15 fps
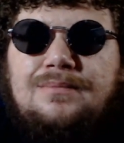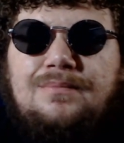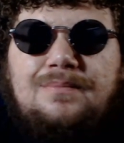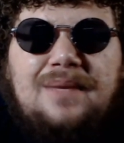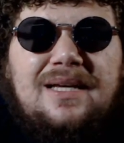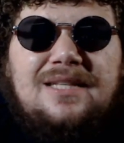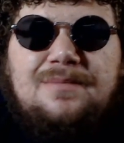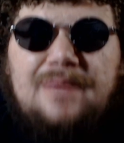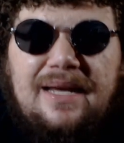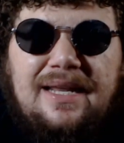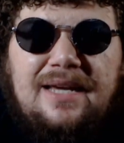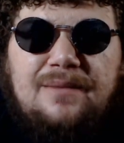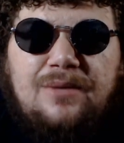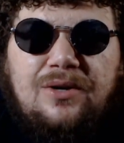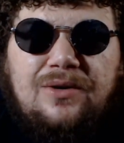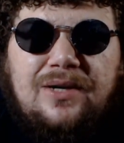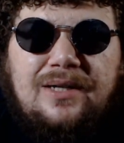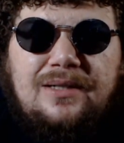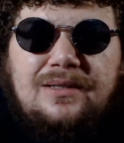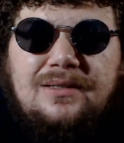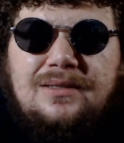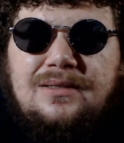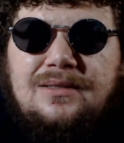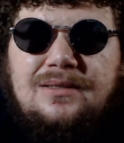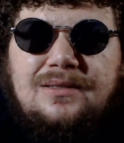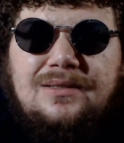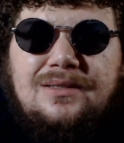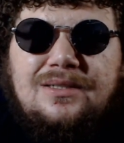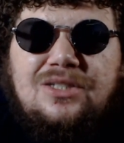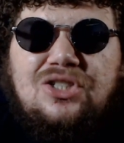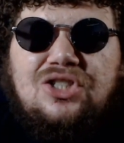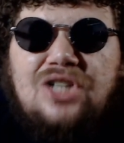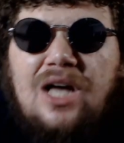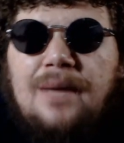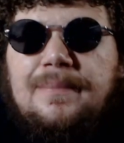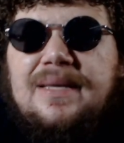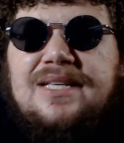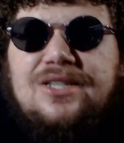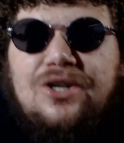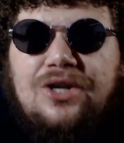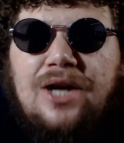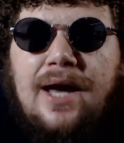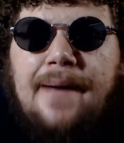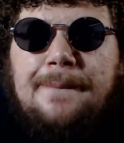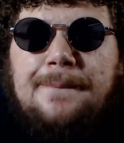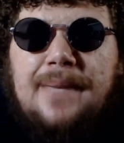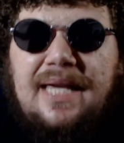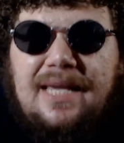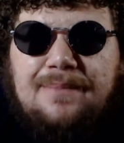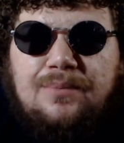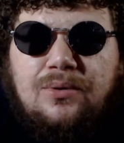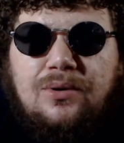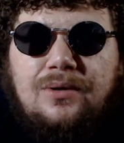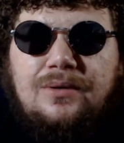Because Benny Amura, zombies are not people.